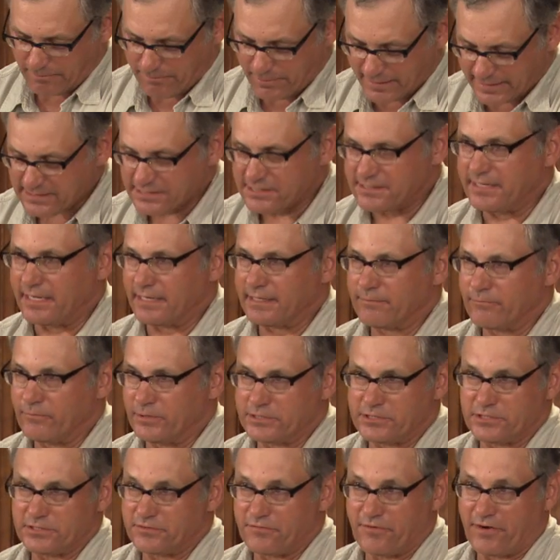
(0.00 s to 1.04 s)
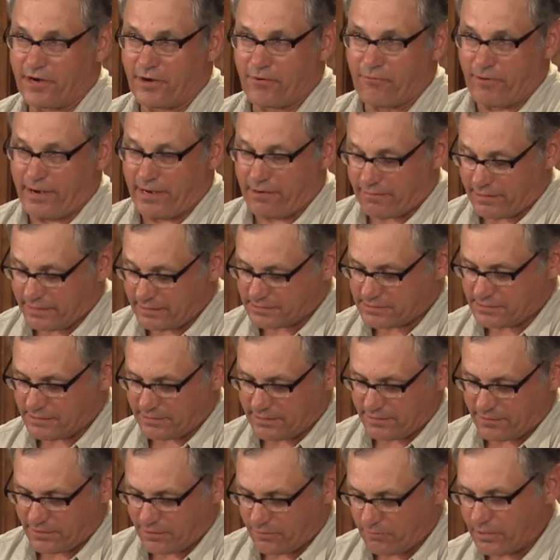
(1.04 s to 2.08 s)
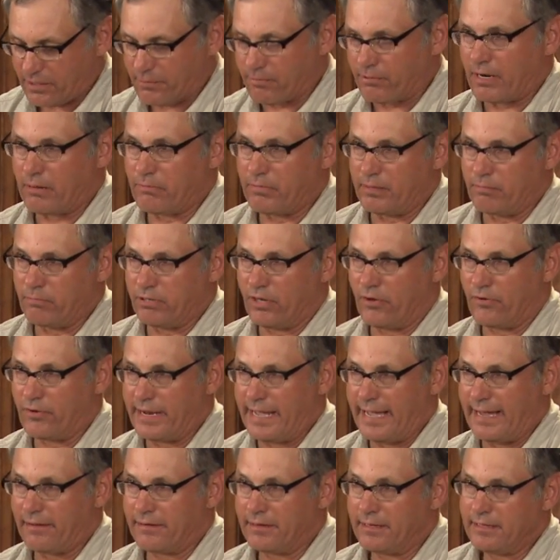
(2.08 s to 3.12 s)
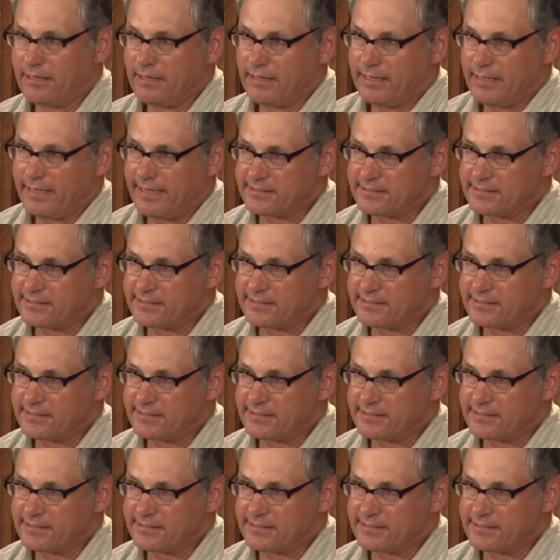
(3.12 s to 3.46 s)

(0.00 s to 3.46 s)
A big stick, which is very rare, gets in there. You want to probably blow it out.